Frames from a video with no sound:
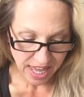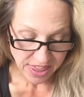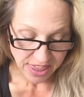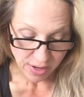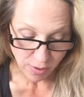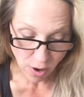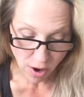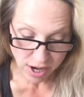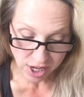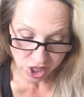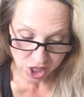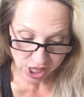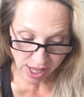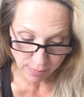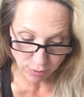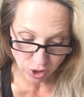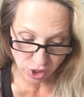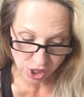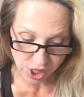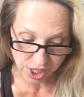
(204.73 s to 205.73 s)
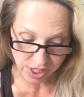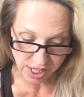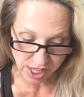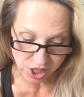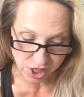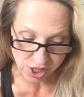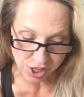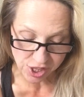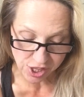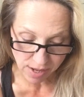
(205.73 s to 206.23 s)
There are exceptions to
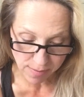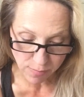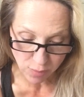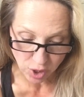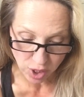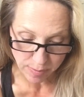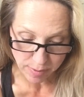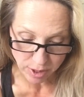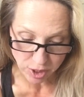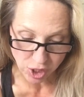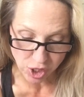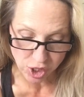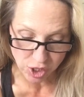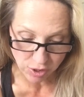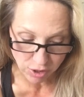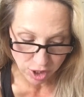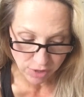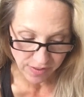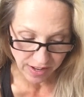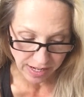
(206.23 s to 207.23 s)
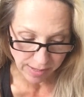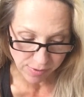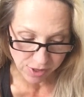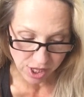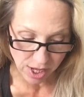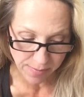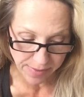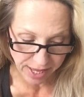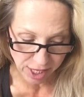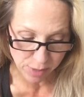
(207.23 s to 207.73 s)
this, and some bodybuilders do develop
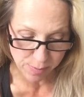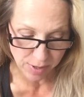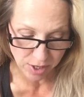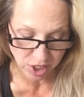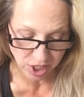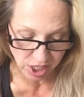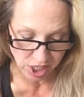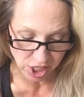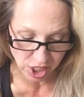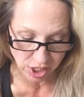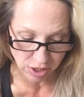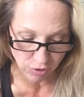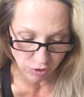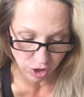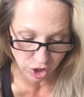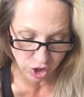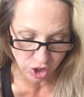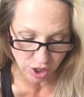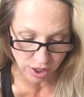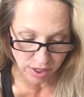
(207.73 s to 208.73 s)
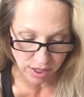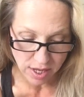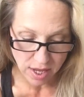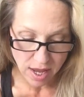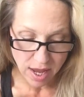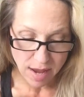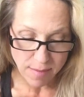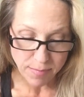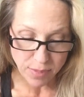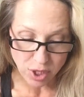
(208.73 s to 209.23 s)
some expertise in nutrition,
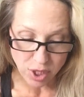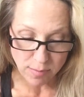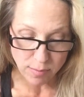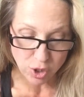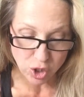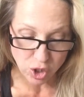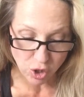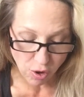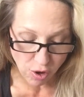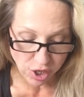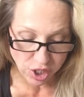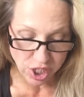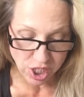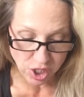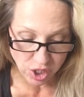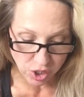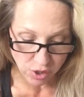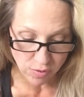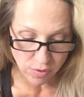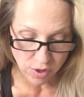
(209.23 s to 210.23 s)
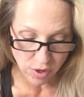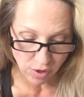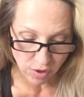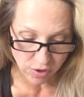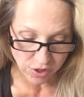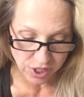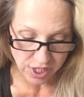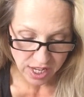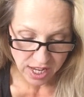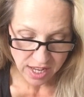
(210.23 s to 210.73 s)
but the majority do
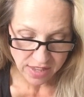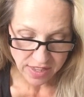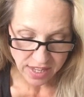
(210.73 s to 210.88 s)
not.